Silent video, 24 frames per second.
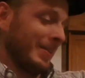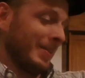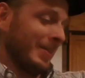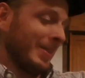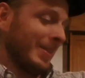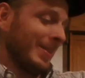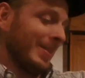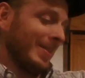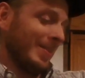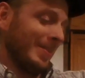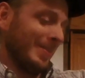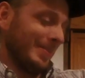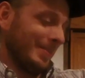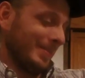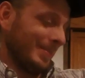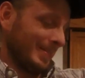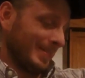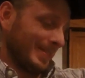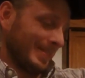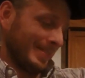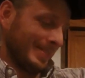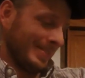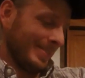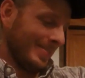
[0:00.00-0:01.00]
No,
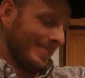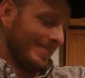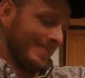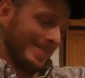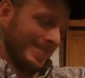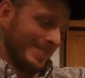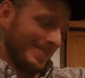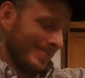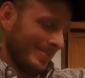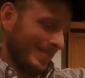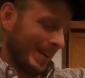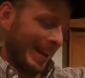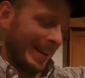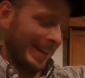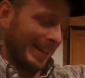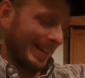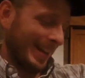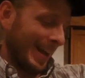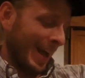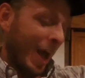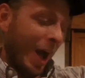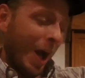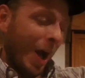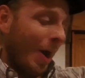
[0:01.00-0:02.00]
no, no cry.
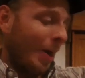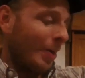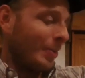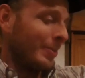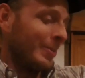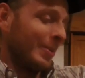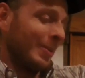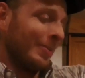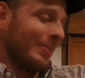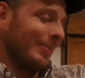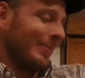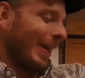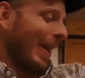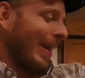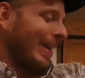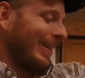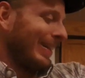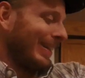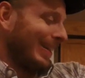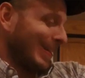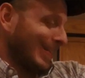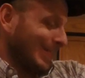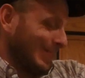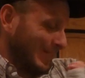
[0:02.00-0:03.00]
Oh, don't cry.
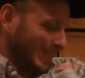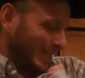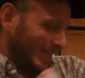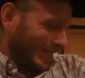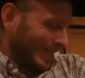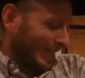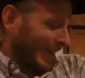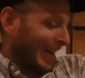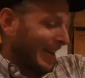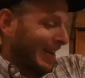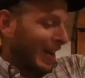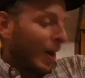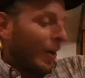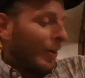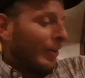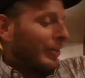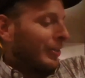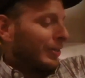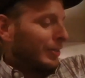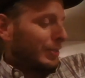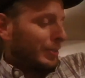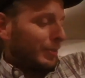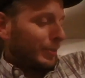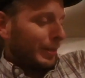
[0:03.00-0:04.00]
Oh, don't cry. Oh,
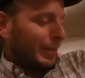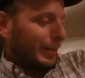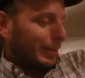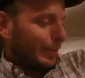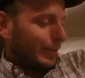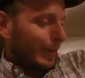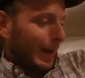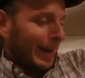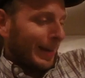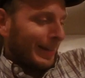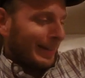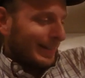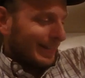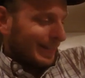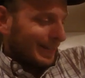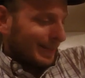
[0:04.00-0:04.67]
you're doing great.